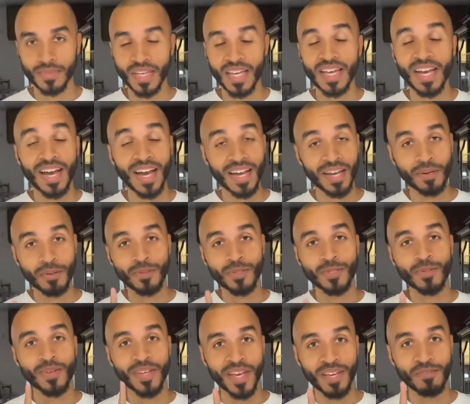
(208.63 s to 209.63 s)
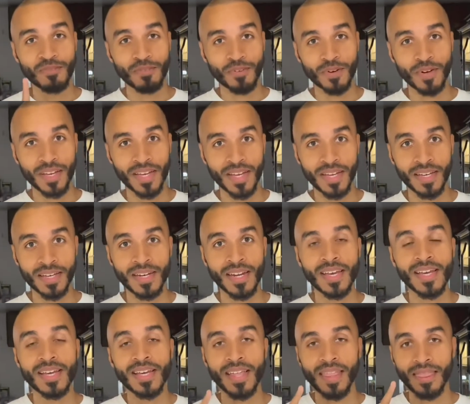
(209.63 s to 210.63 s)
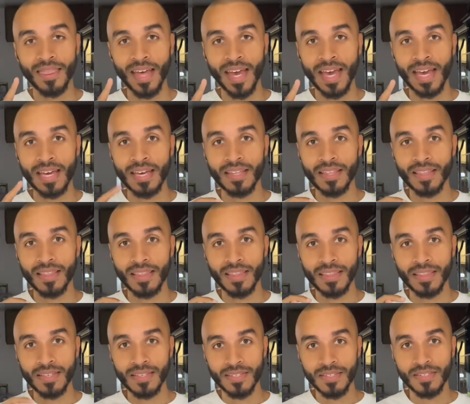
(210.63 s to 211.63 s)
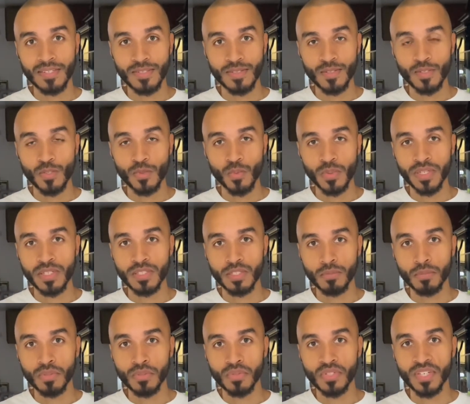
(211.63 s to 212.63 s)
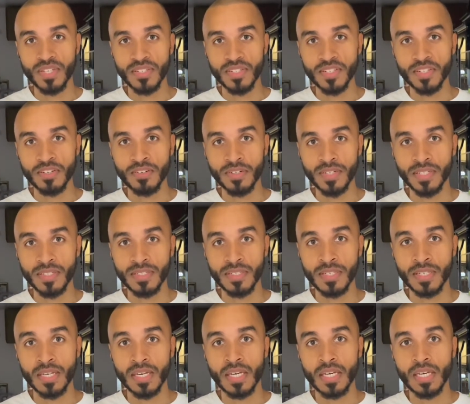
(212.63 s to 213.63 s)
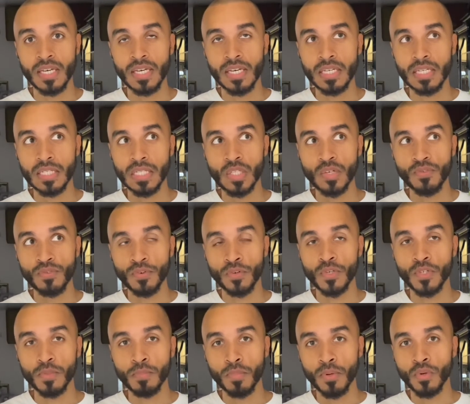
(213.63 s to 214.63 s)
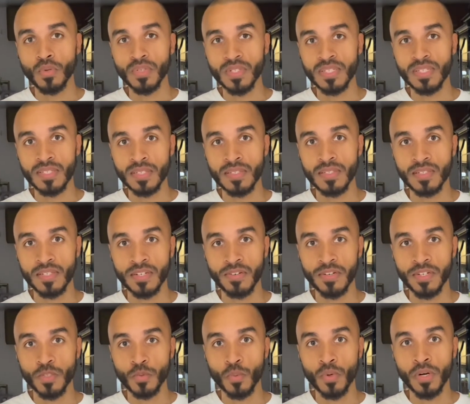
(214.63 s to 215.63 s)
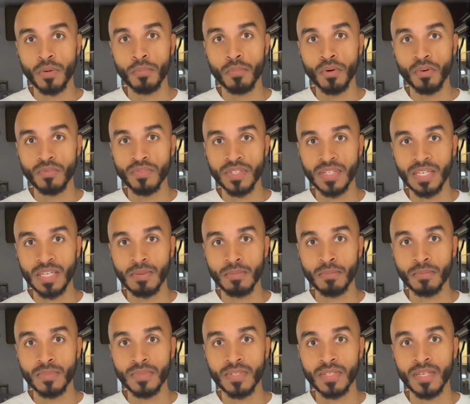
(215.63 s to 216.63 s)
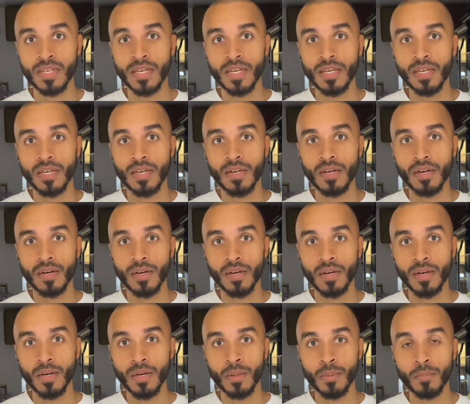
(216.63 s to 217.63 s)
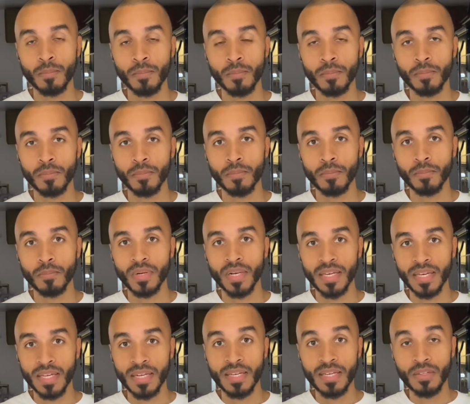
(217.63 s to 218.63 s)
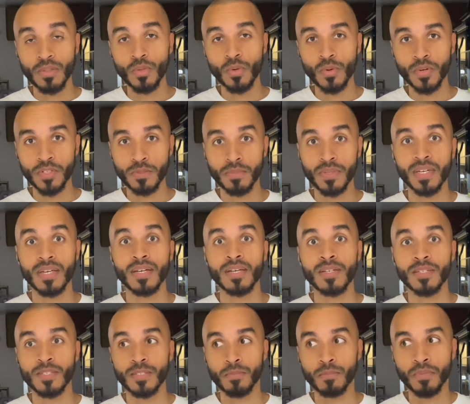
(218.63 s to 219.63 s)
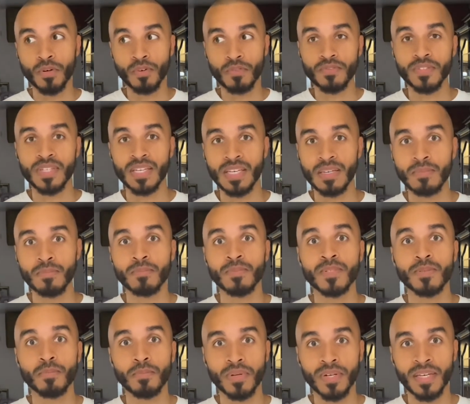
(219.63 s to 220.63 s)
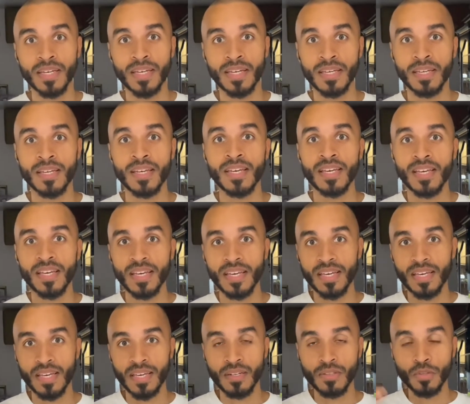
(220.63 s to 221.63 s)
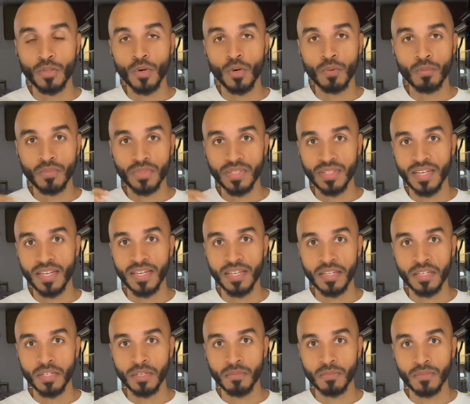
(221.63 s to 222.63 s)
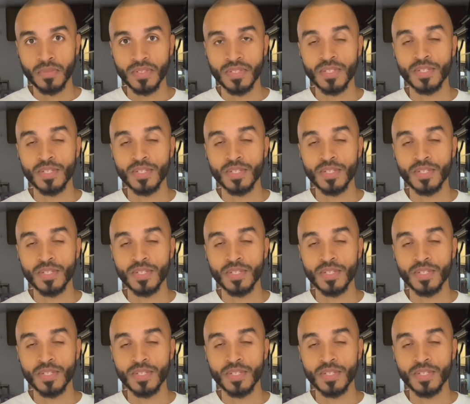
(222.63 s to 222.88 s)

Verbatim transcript: I also can't forget that this Twins Blue Jay series is the first postseason series where both teams um, played indoors because both teams played in dome stadiums.